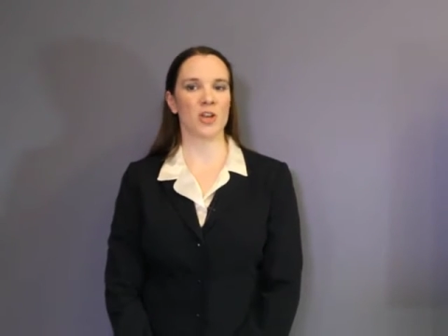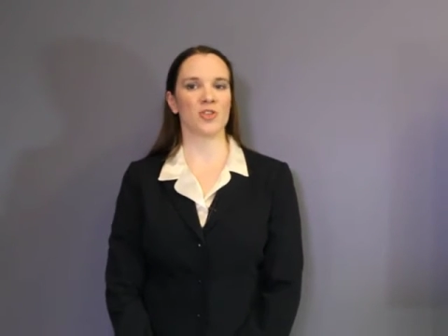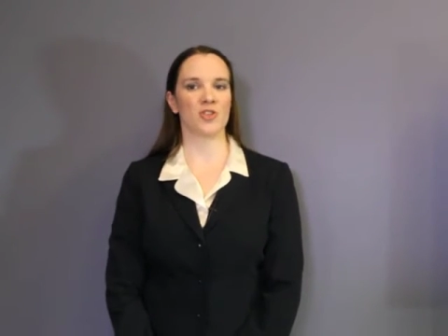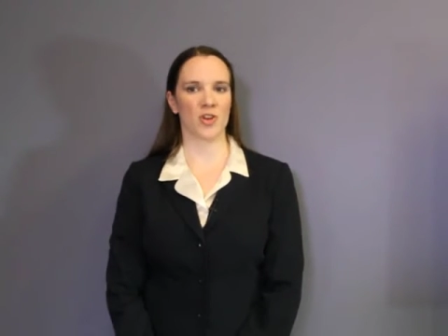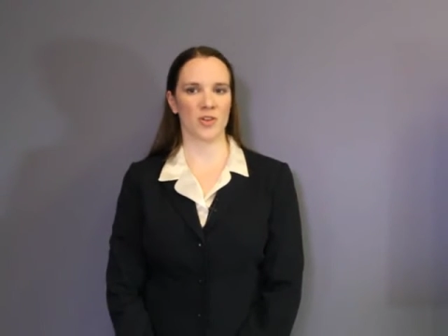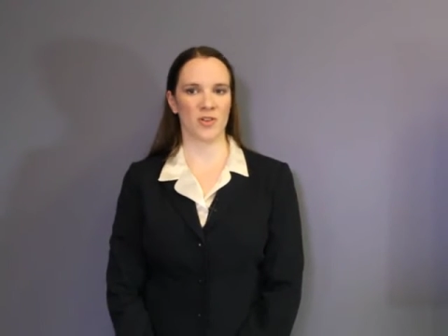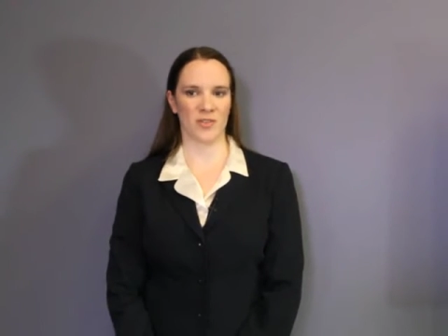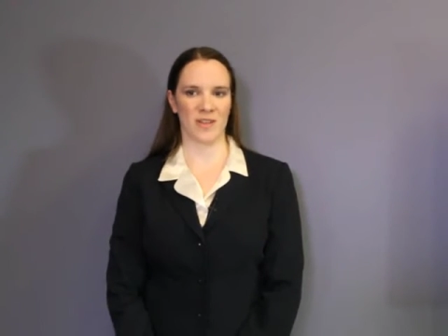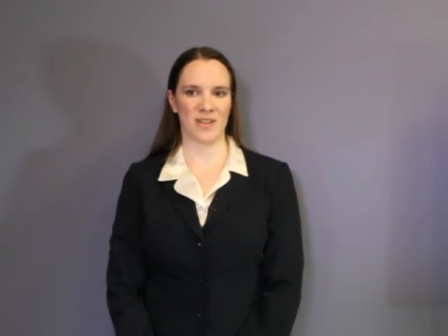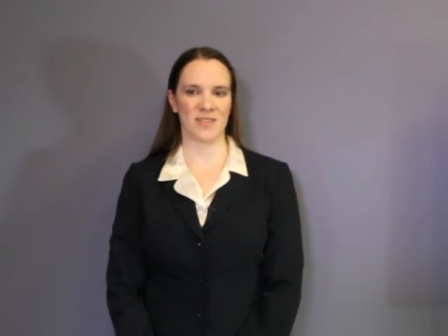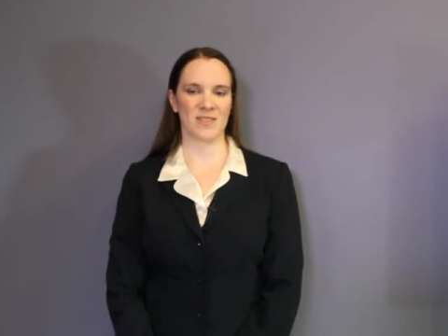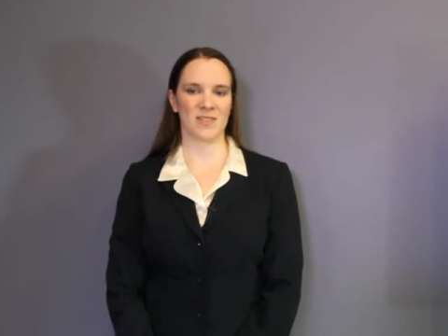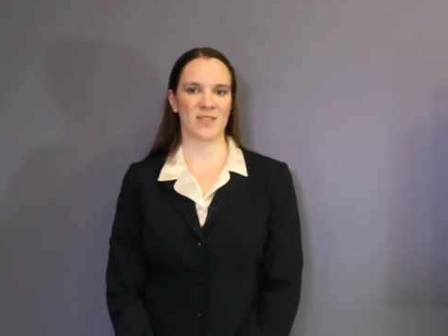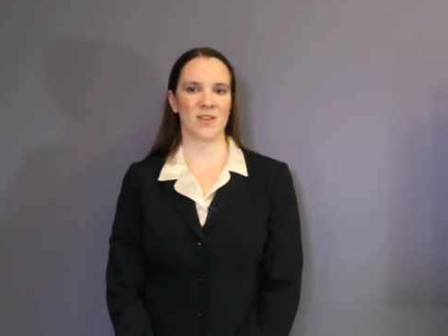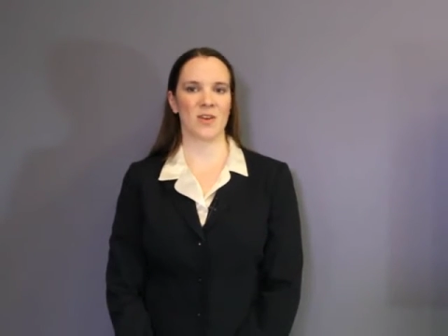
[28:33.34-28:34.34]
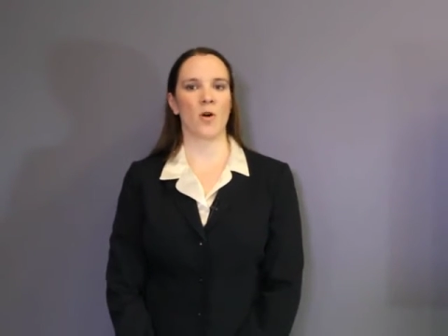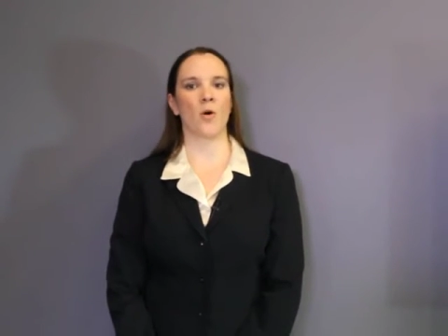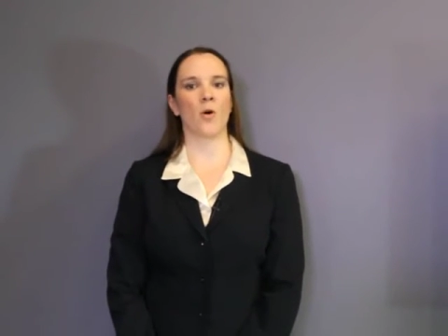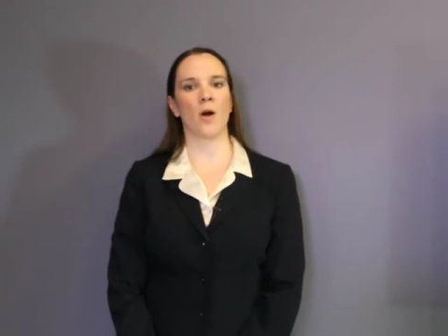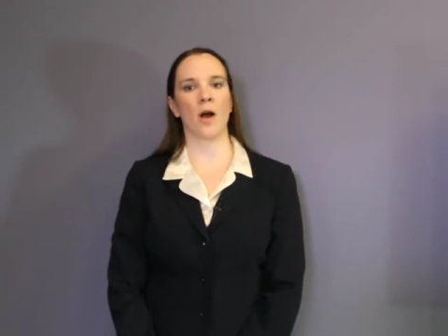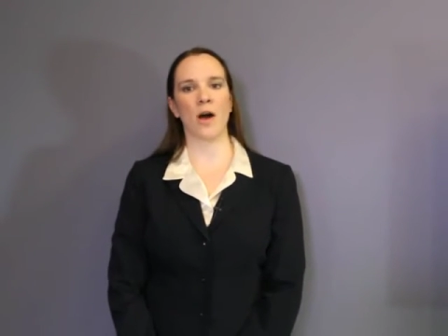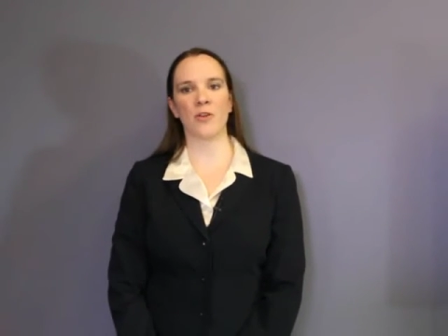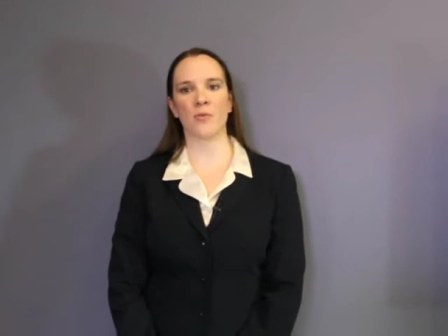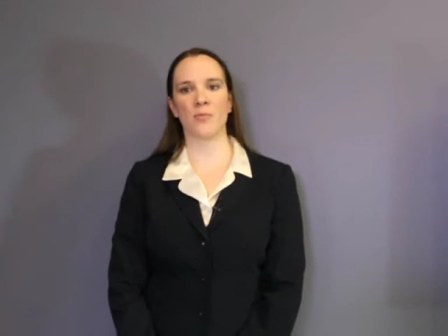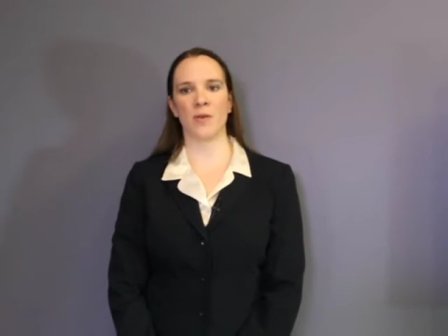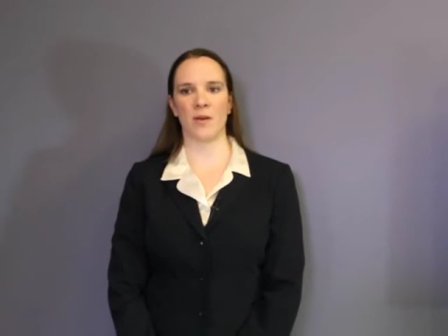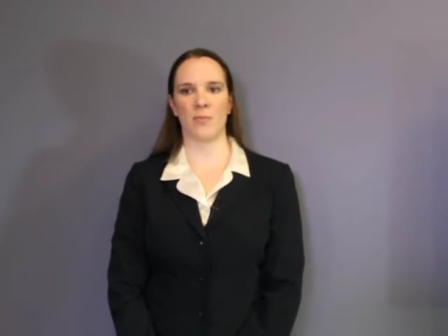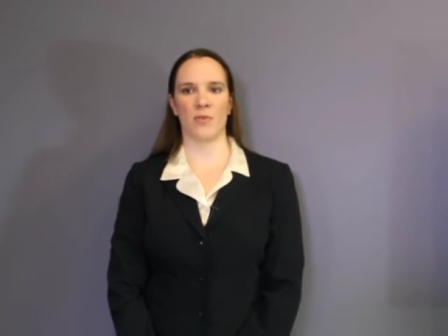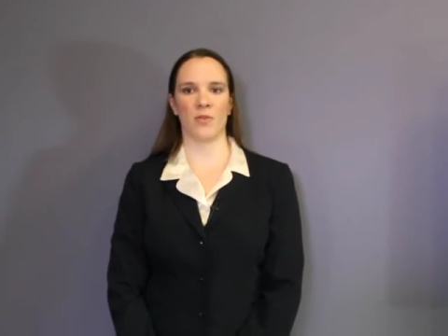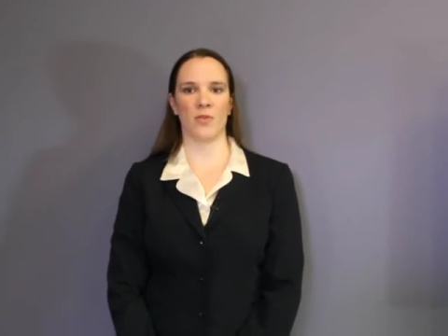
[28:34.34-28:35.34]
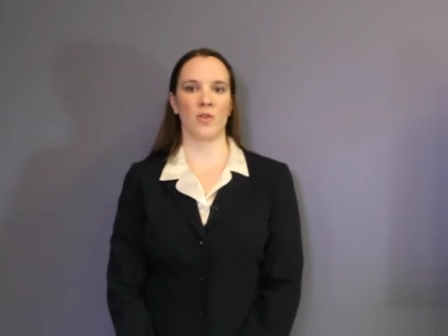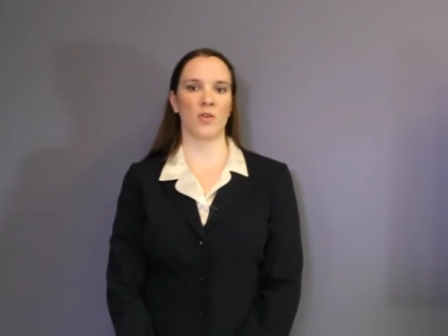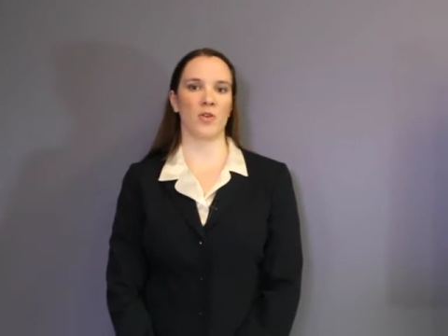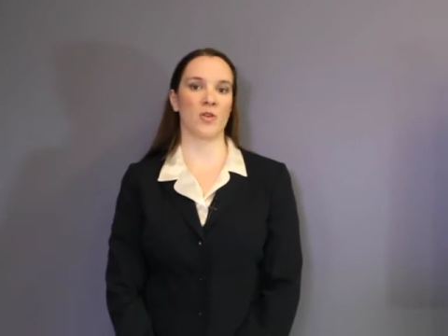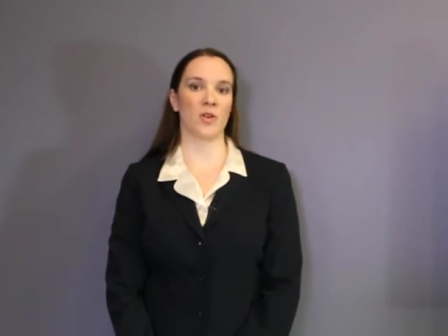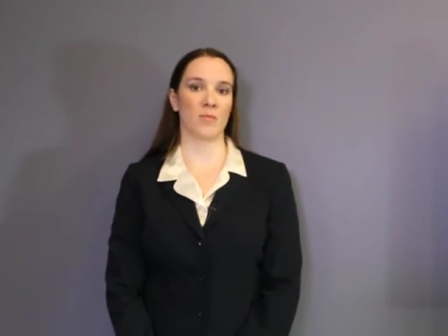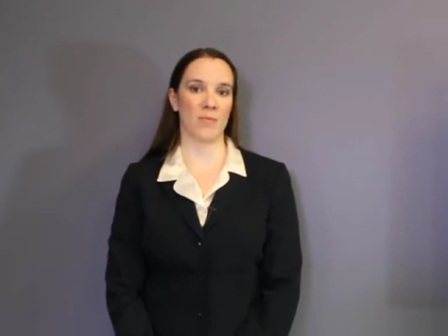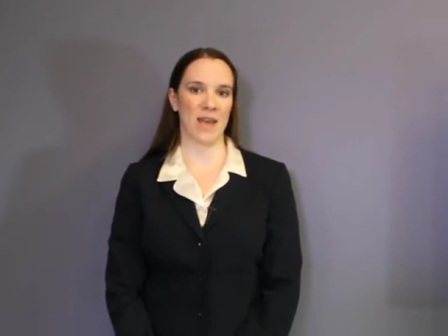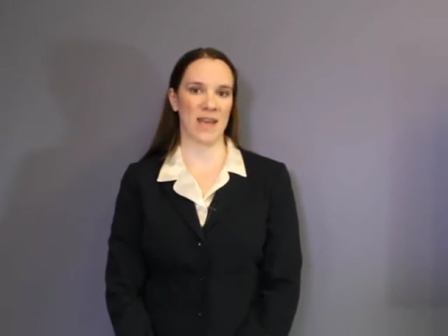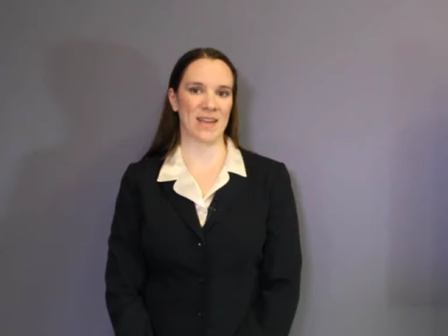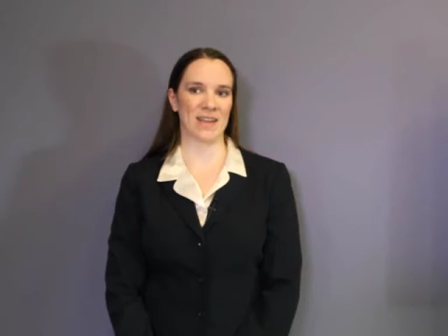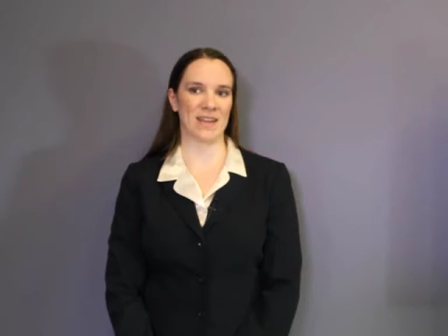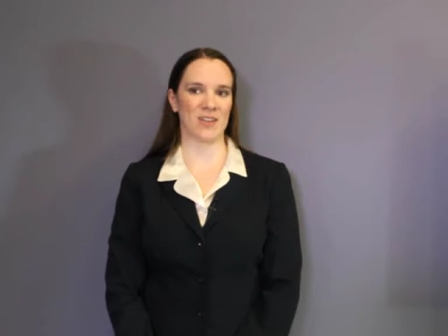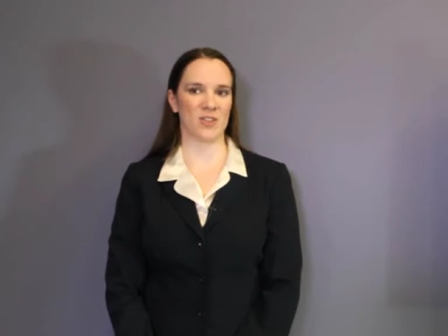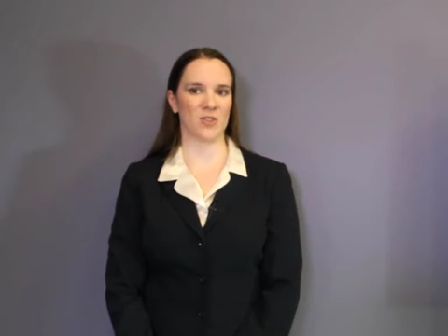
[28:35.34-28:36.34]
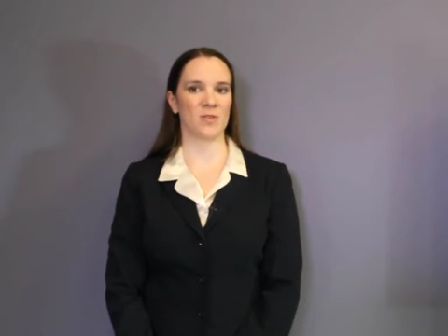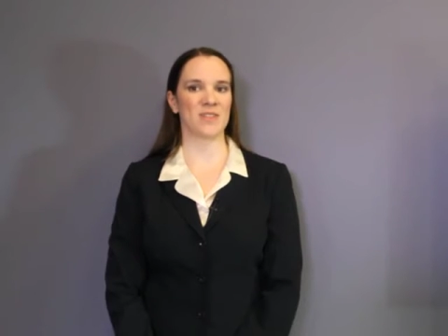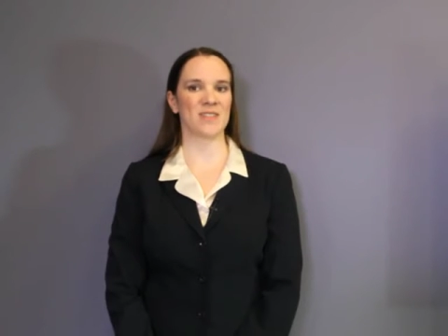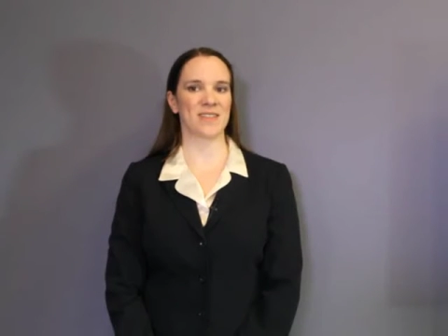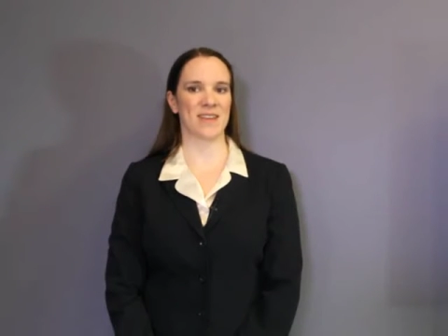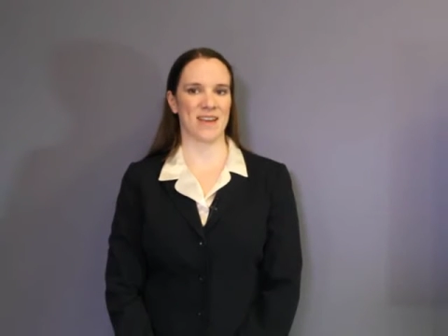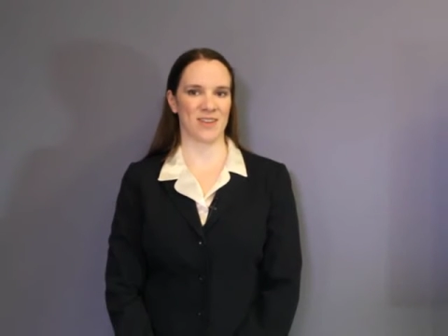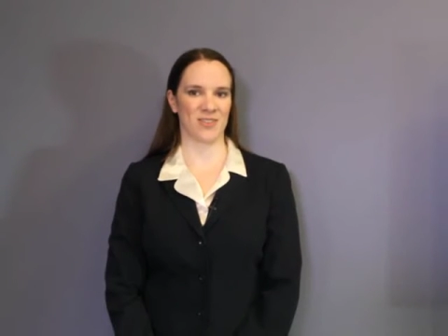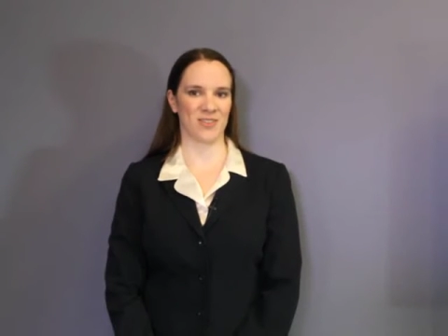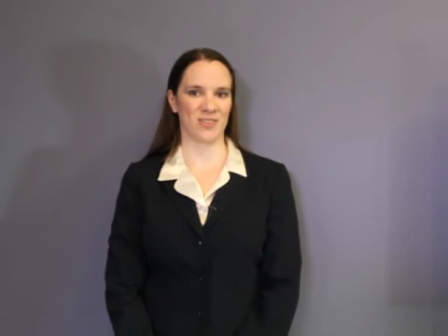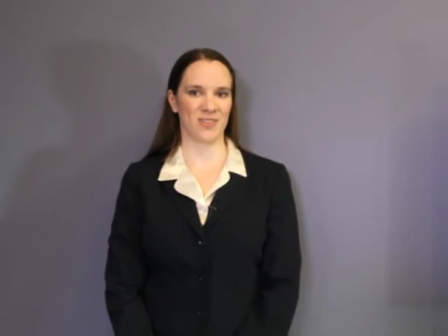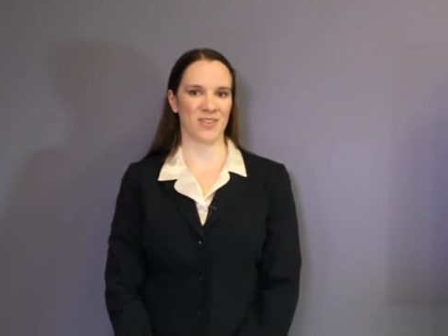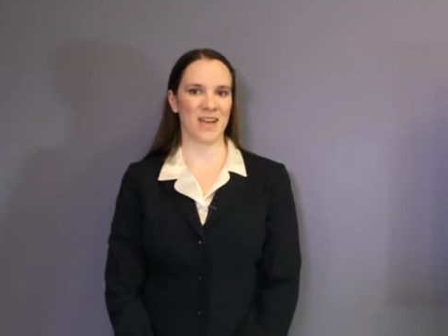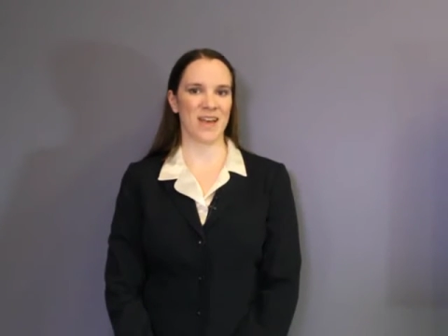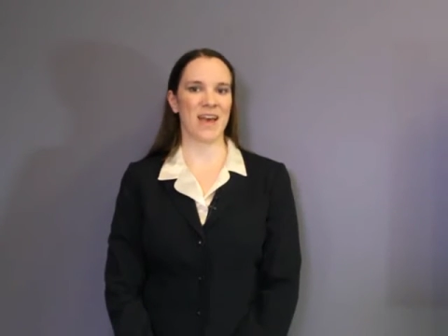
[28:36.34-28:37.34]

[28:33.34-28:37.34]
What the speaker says: journalists, or other people who could make it into a scandal